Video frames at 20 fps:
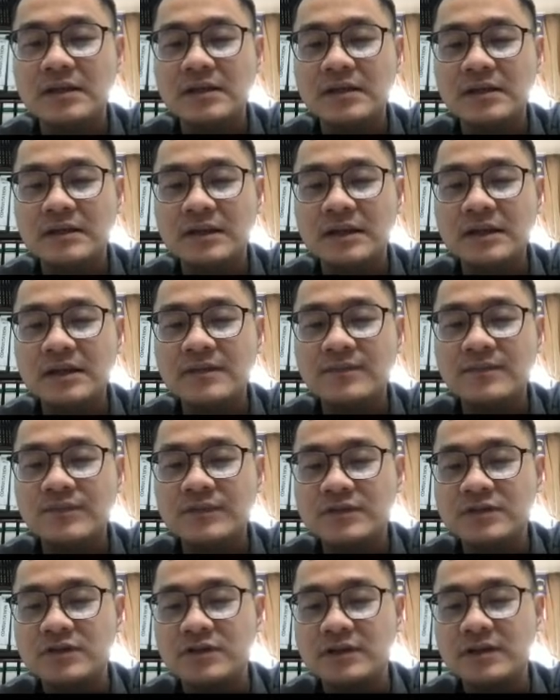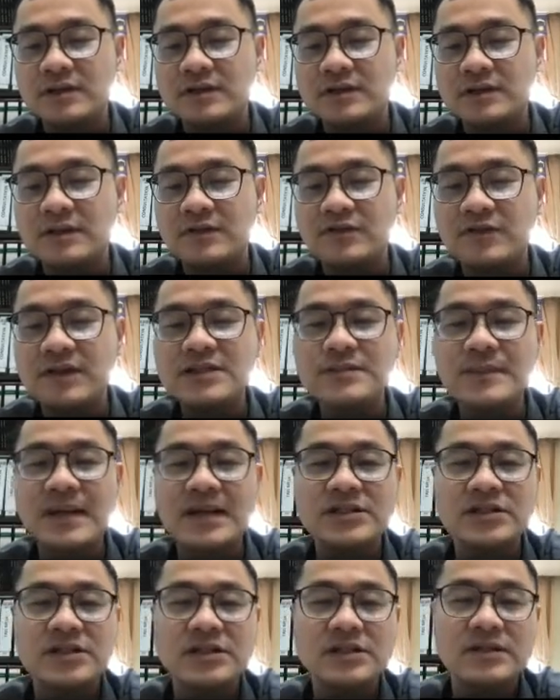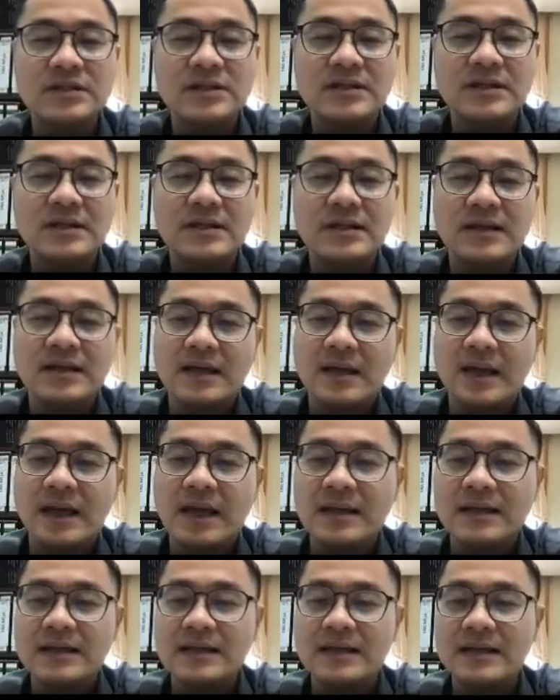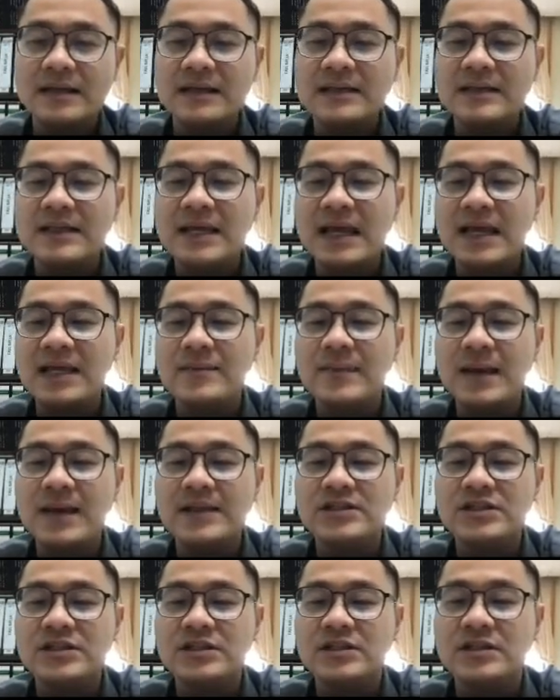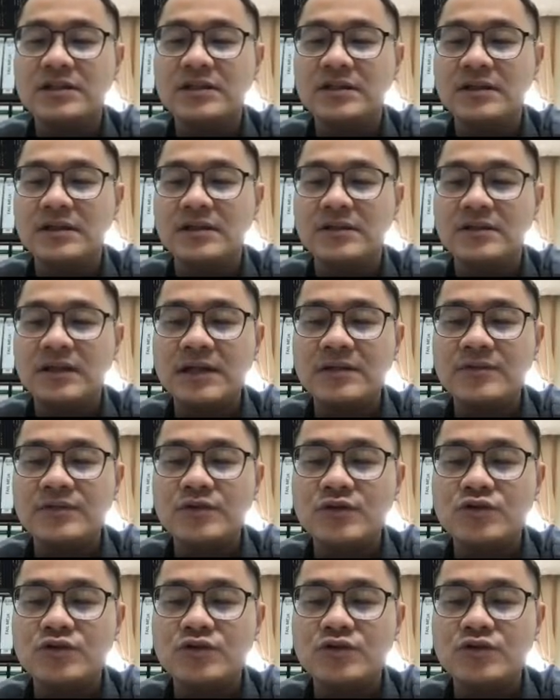okay, sorry, the phase margin and the gain margin, right?